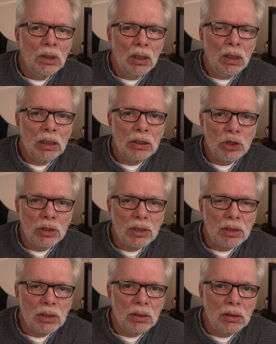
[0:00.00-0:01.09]
I
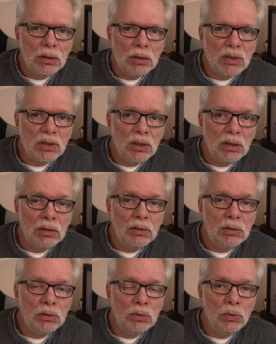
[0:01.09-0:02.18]
just stick
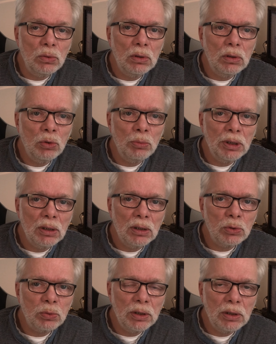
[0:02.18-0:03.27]
to Luminar
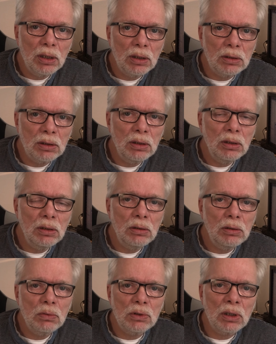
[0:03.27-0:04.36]
2018,
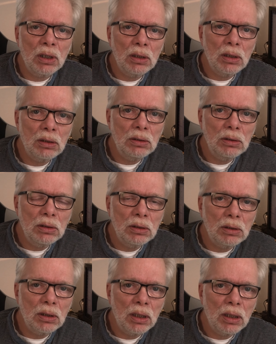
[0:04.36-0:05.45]
using
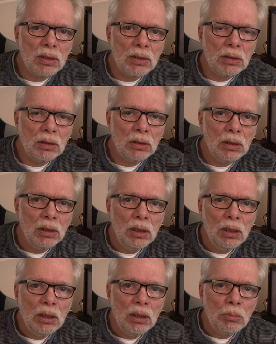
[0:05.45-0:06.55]
it as a
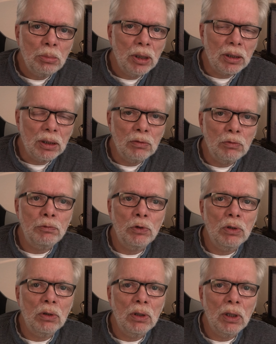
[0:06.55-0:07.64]
plugin
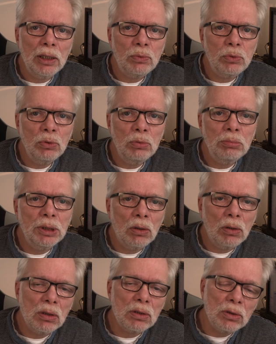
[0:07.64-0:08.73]
for Lightroom,
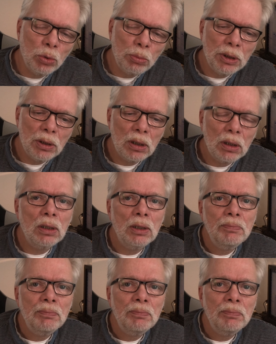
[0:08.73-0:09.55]
because Luminar